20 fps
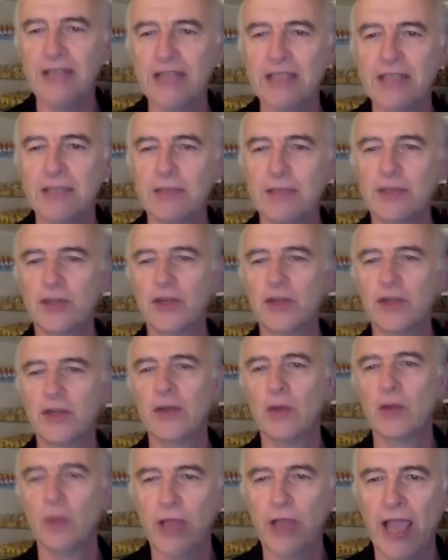to be true in
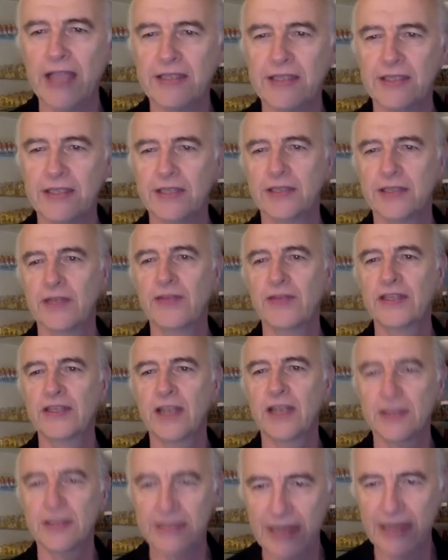all cases, and this
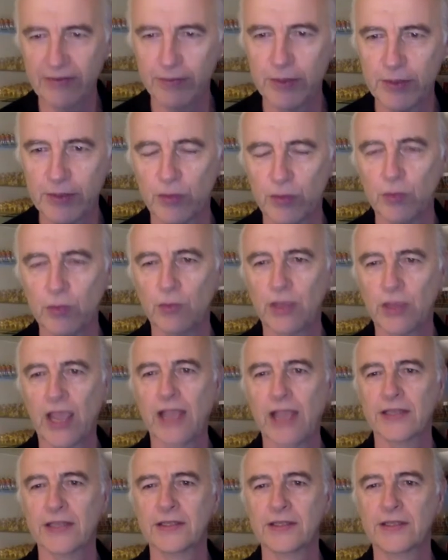doesn't have to be true in all
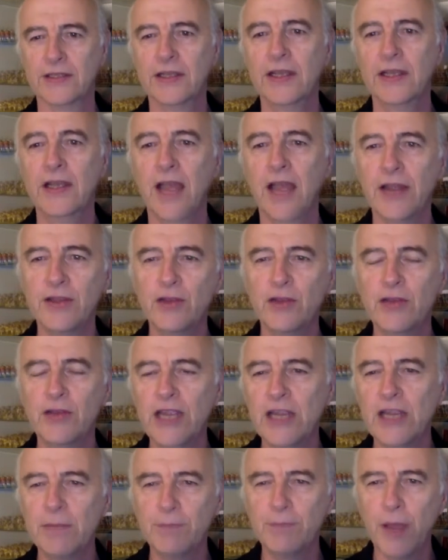cases, and you
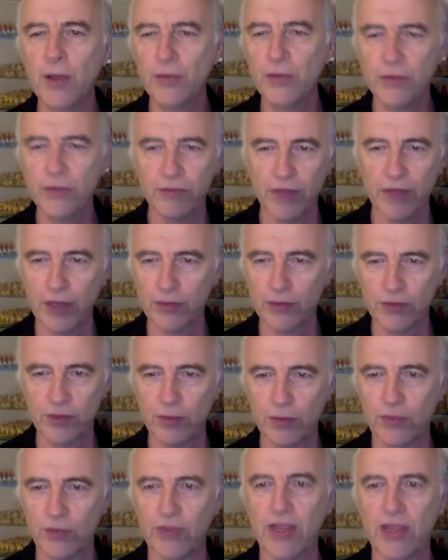need both of those
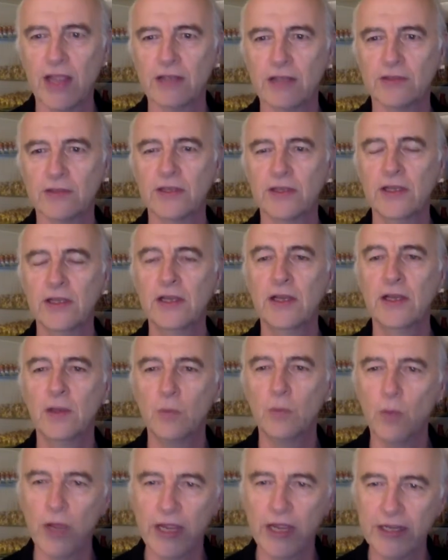two things
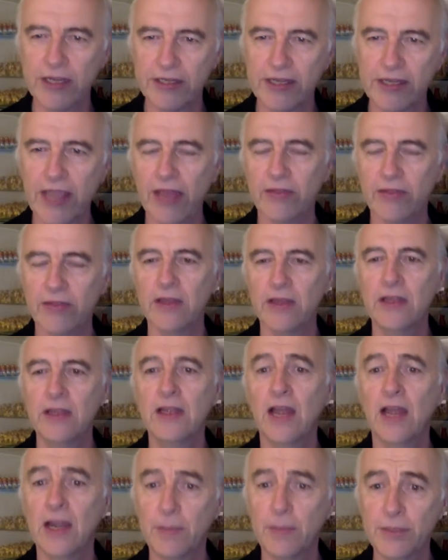working together.
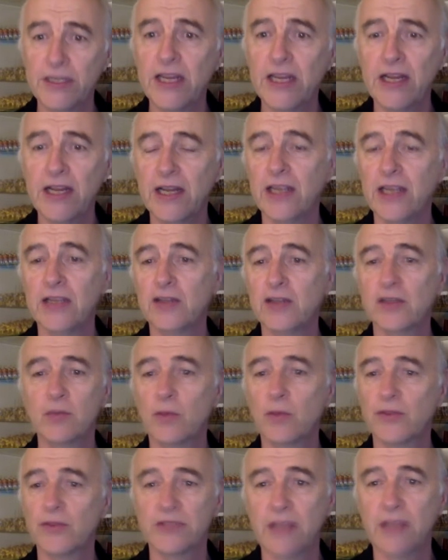And particularly, you just
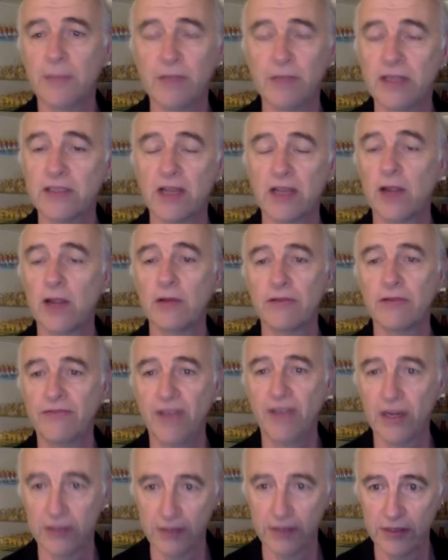want something that's a load of
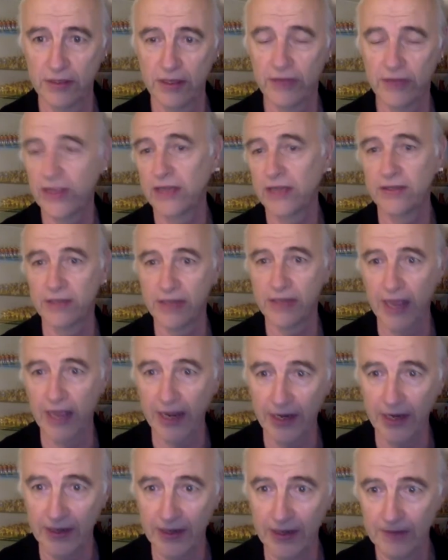fun at the end of the
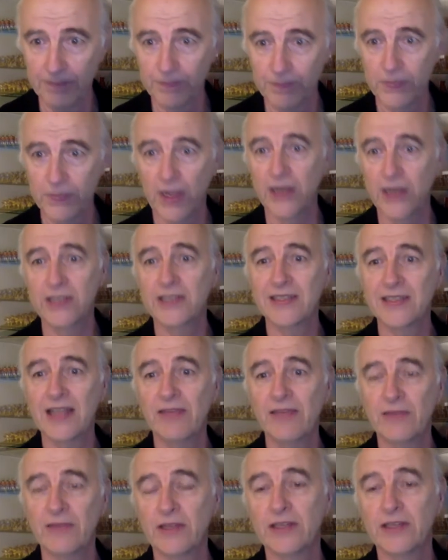day. And it doesn't
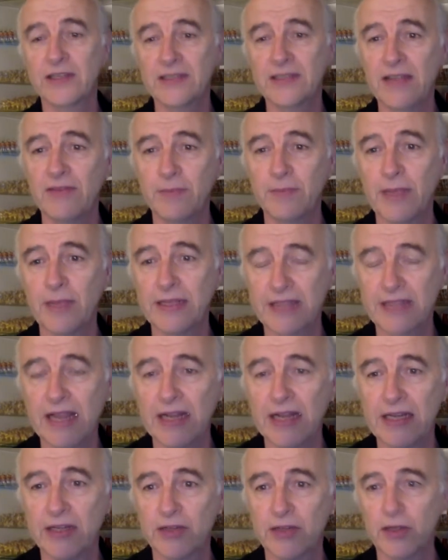have to be
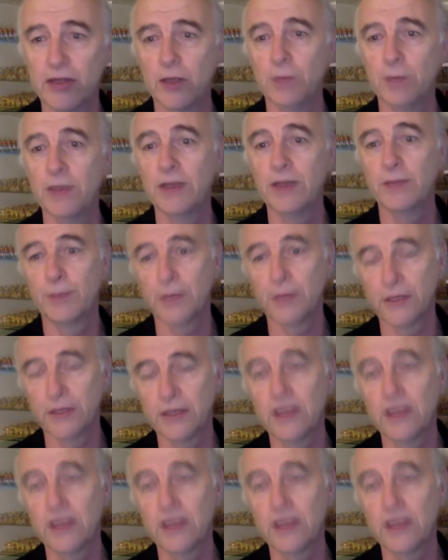exactly true, but